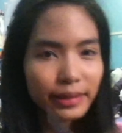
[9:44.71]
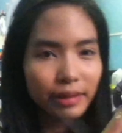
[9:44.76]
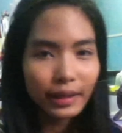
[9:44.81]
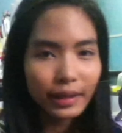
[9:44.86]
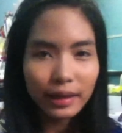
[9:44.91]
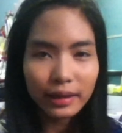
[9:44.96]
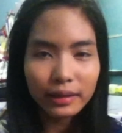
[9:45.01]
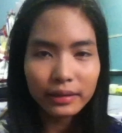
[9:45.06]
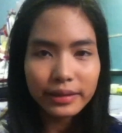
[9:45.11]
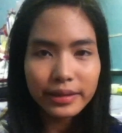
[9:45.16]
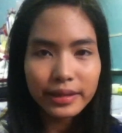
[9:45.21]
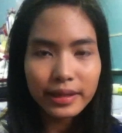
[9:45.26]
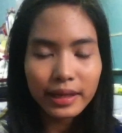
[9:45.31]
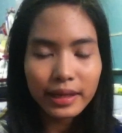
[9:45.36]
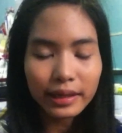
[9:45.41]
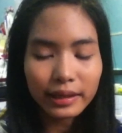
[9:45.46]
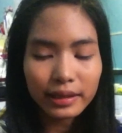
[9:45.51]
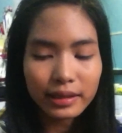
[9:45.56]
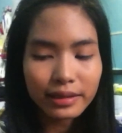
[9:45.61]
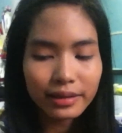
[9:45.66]
the other
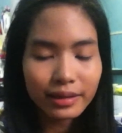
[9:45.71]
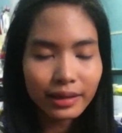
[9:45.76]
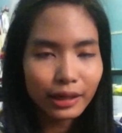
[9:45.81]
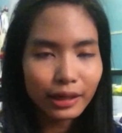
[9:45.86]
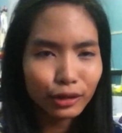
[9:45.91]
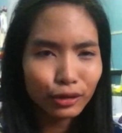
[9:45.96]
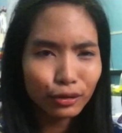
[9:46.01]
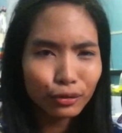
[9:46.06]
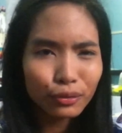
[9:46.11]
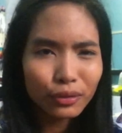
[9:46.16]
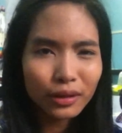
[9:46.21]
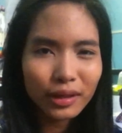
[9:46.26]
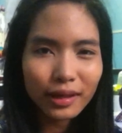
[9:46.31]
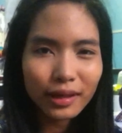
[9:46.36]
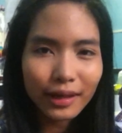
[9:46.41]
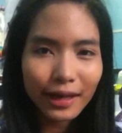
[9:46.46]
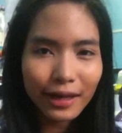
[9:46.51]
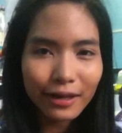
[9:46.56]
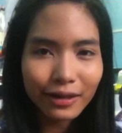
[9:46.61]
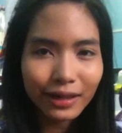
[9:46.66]
side's like too
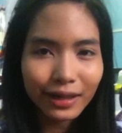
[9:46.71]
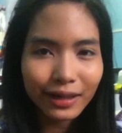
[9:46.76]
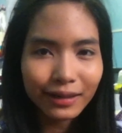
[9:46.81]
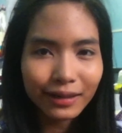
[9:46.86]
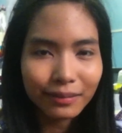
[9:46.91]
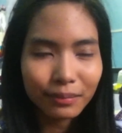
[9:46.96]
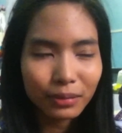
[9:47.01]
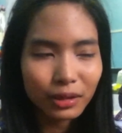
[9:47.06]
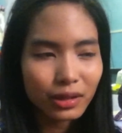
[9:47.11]
glaring